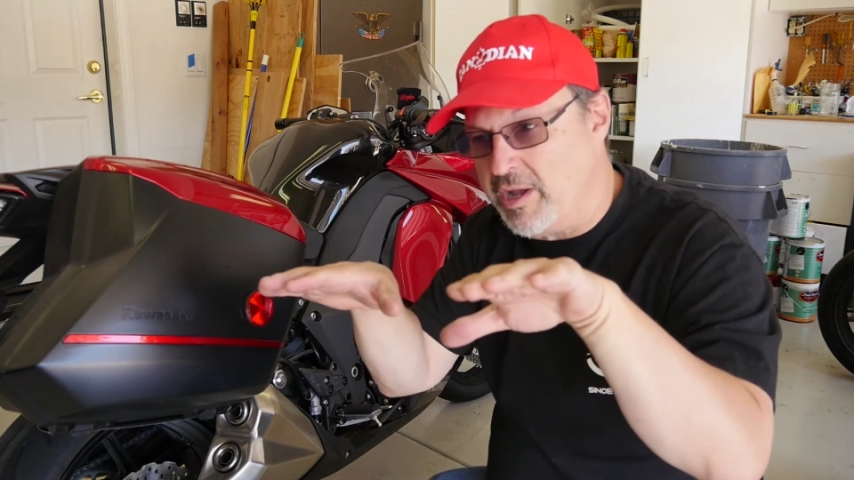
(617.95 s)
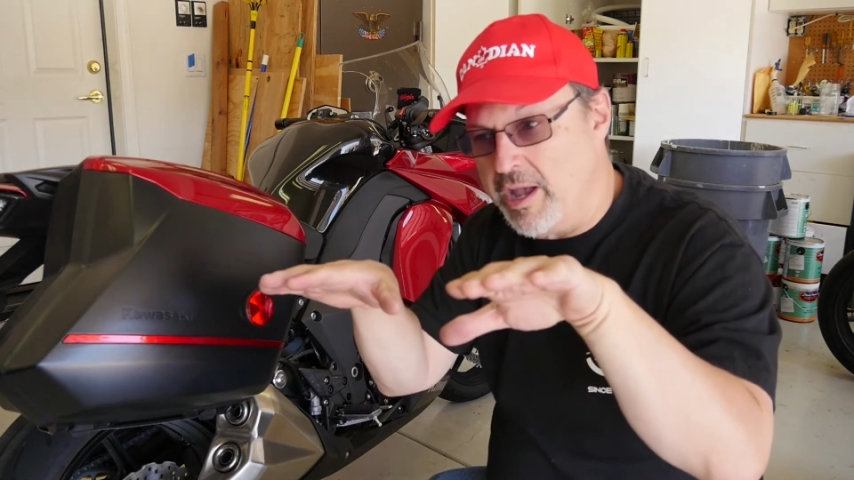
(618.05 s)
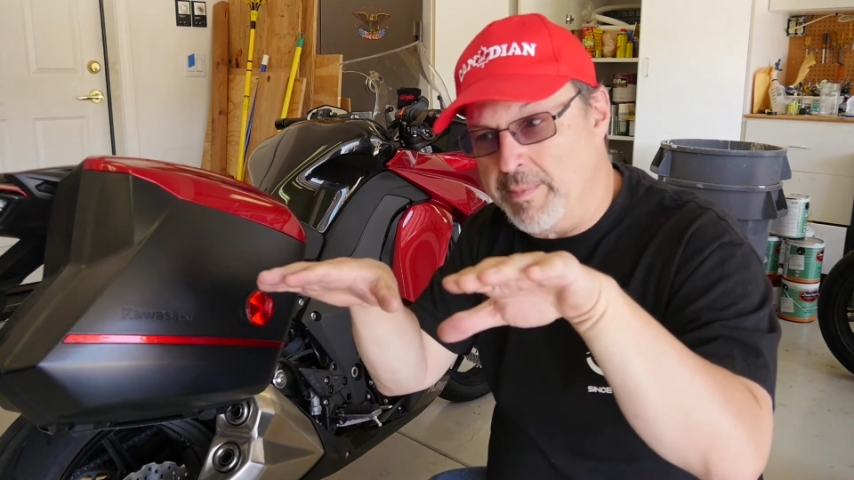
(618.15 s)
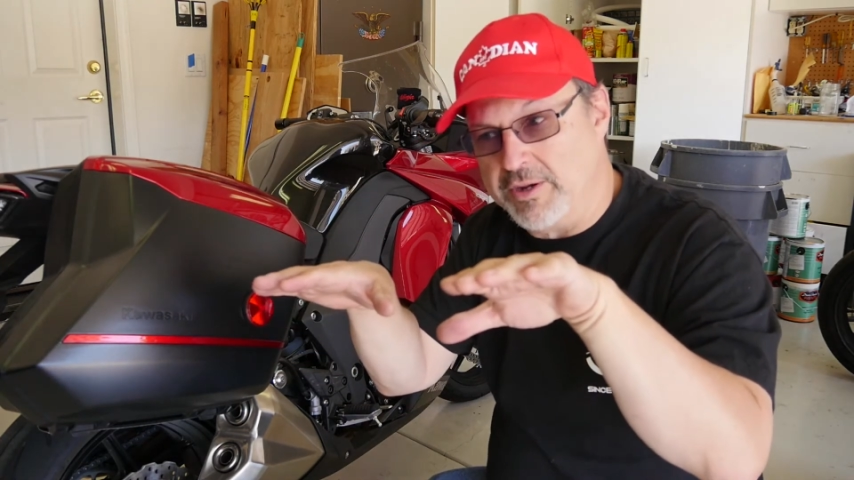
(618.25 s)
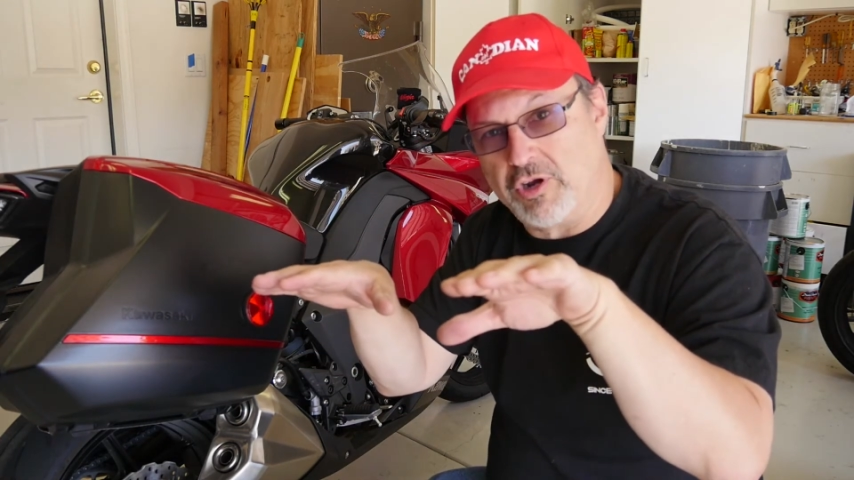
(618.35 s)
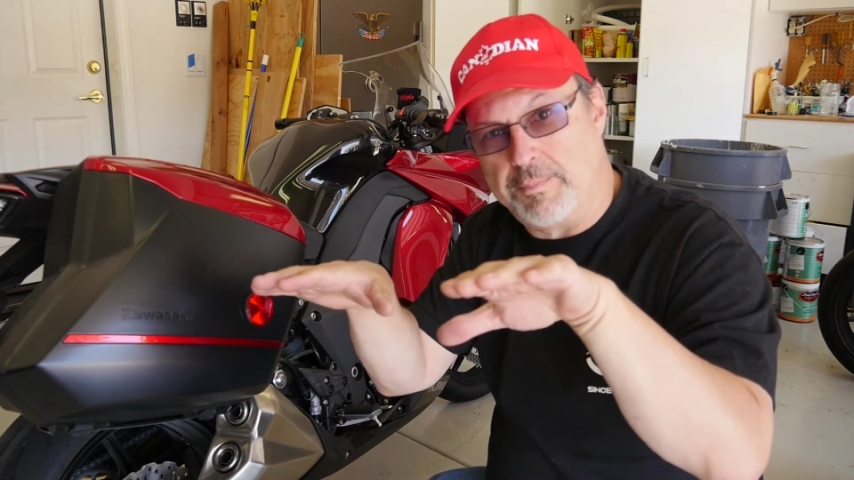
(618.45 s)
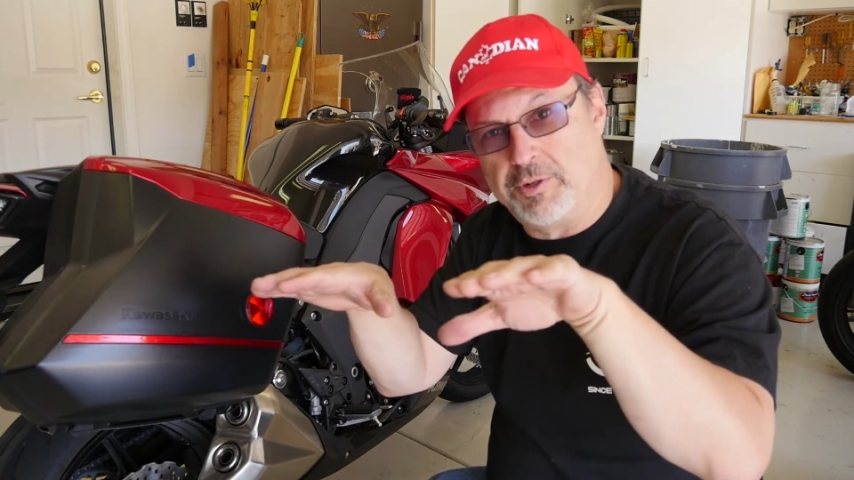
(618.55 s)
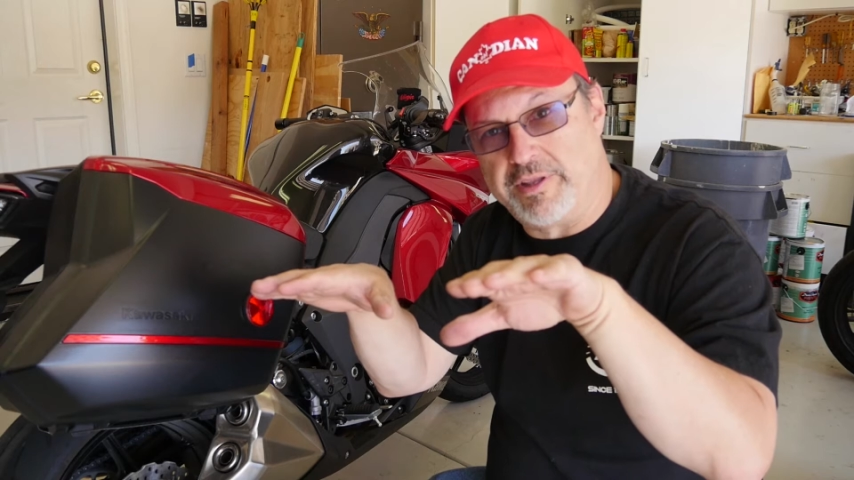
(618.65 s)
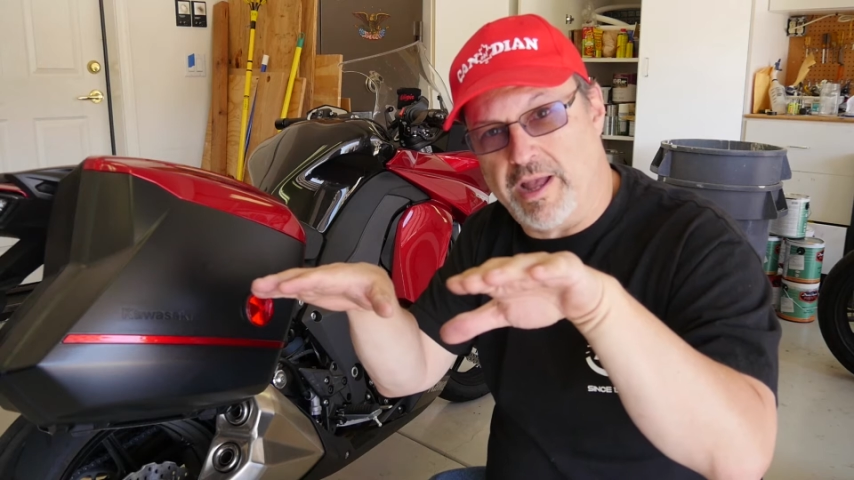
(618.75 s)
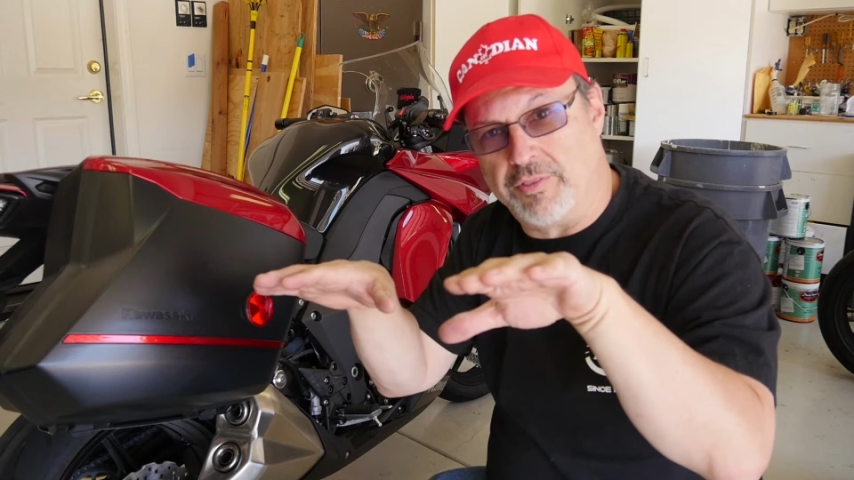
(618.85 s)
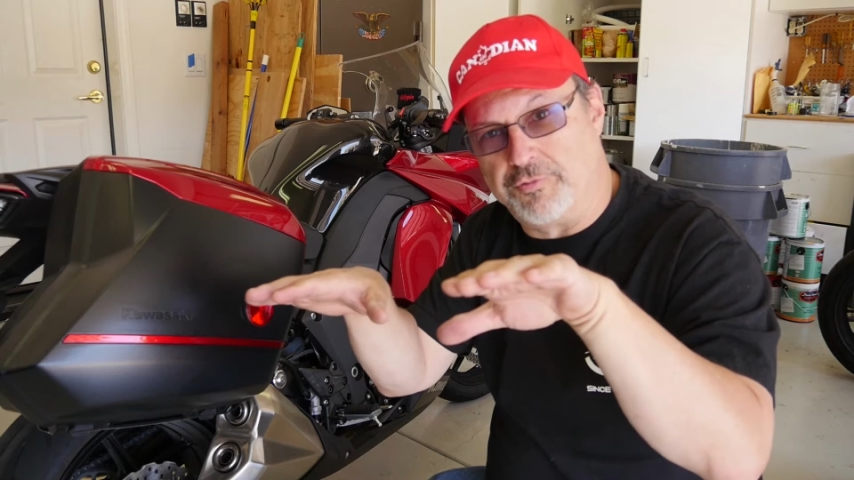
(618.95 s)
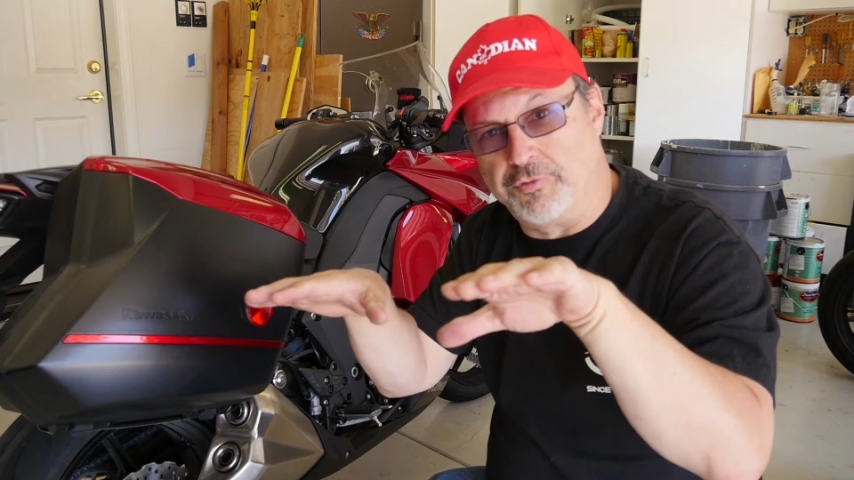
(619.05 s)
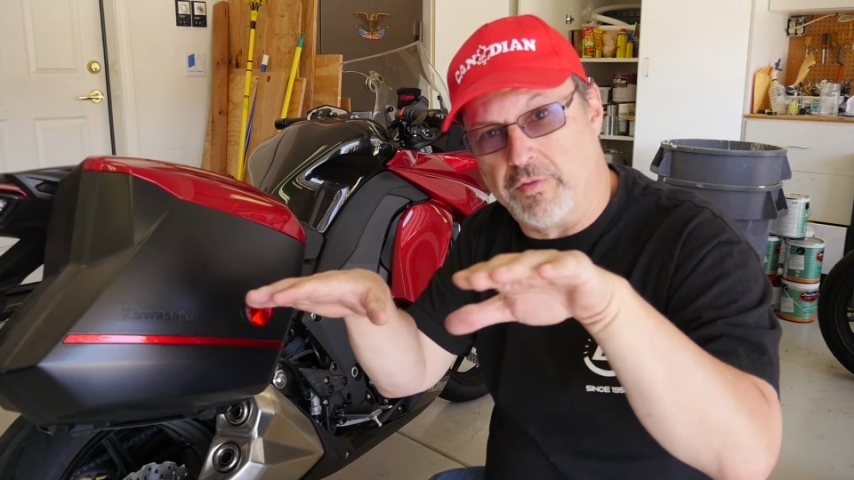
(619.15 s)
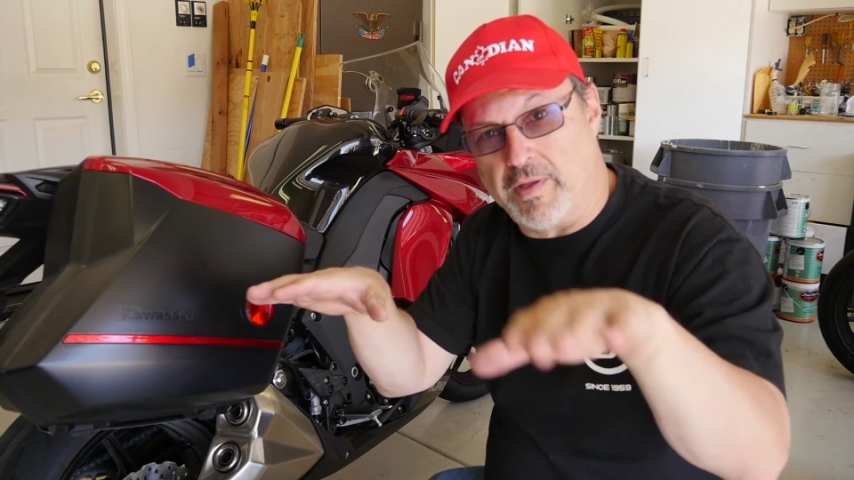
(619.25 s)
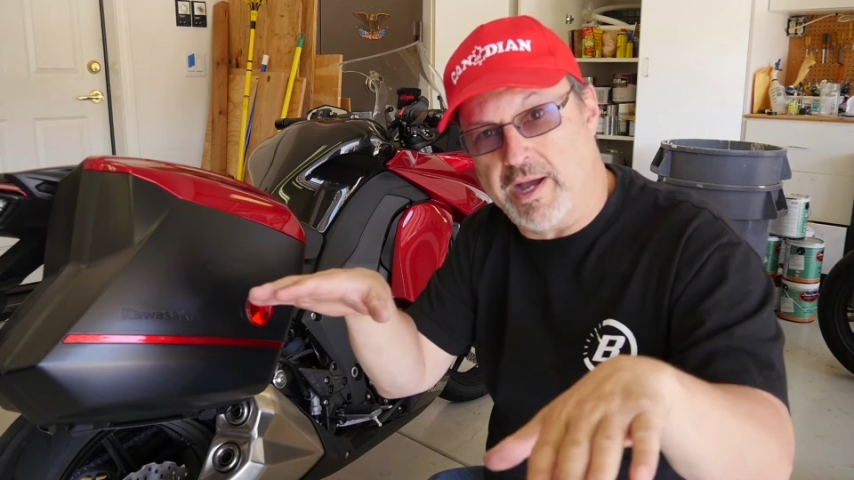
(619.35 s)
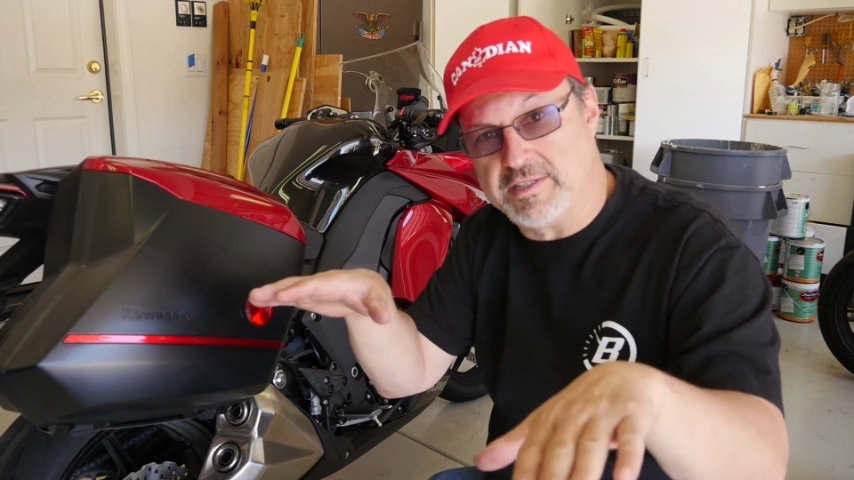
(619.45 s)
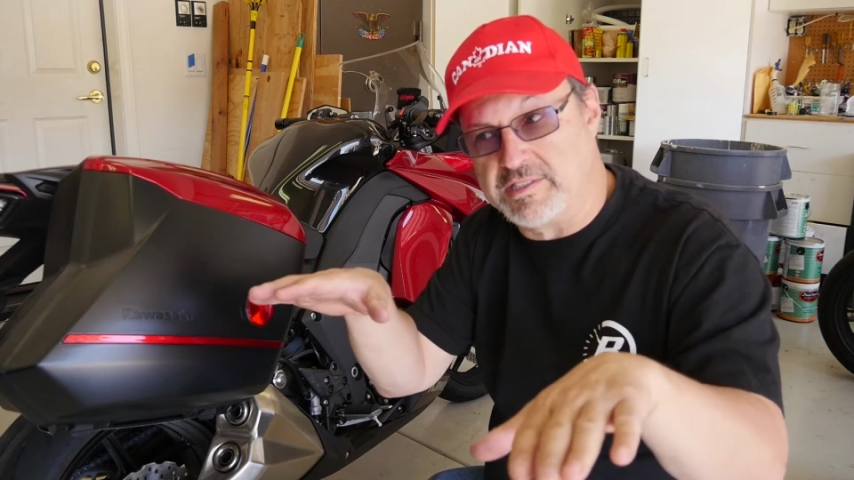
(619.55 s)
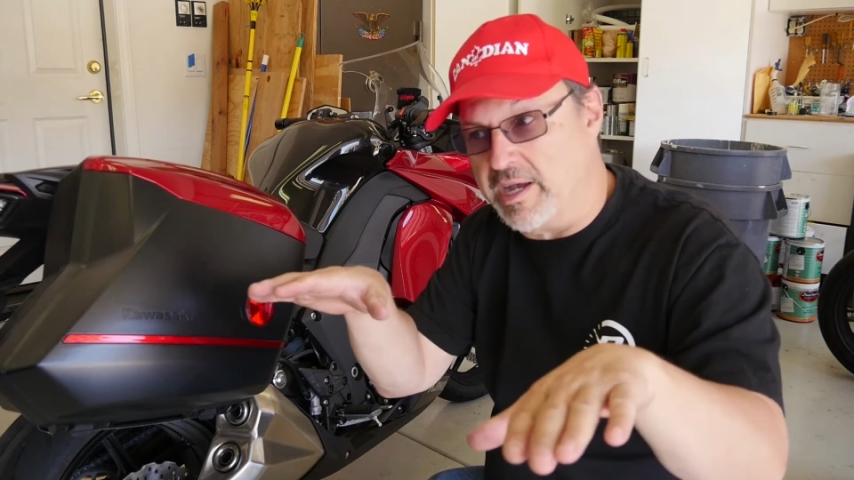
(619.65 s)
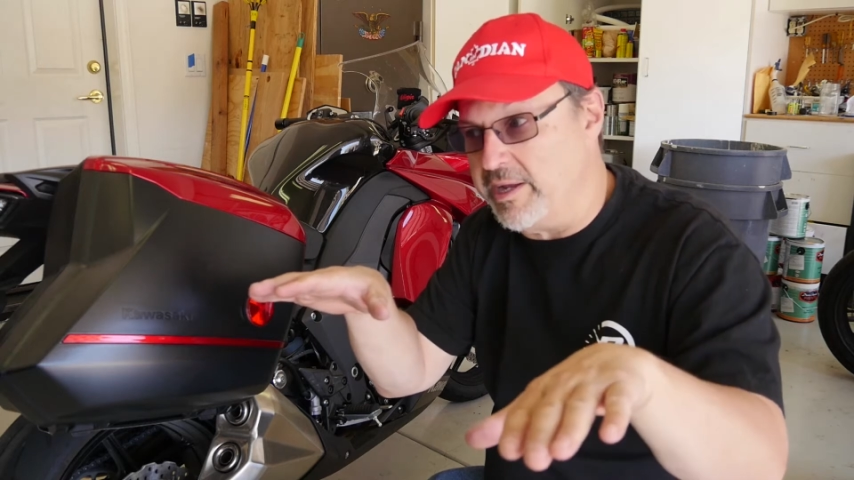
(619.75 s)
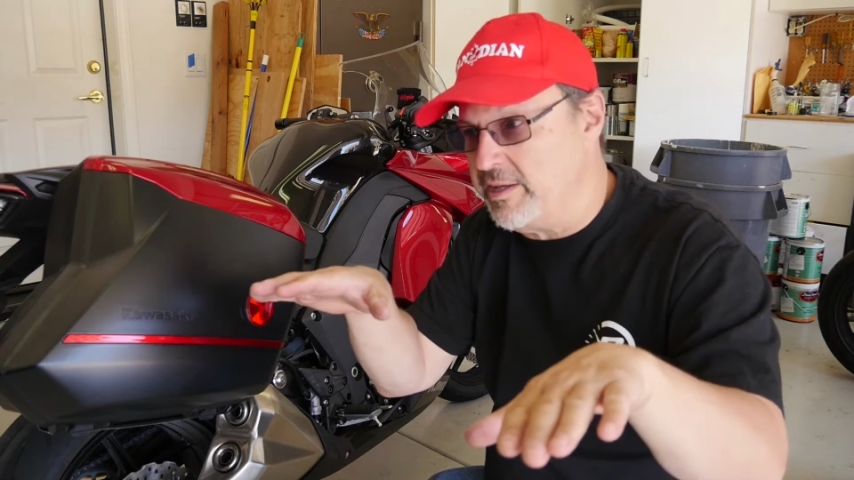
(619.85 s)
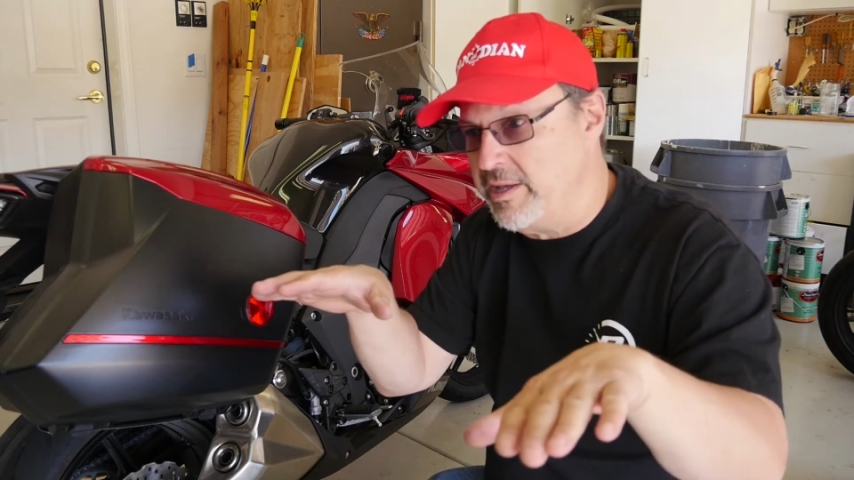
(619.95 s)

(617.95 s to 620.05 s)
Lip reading: and make sure I put down the foot on the high side.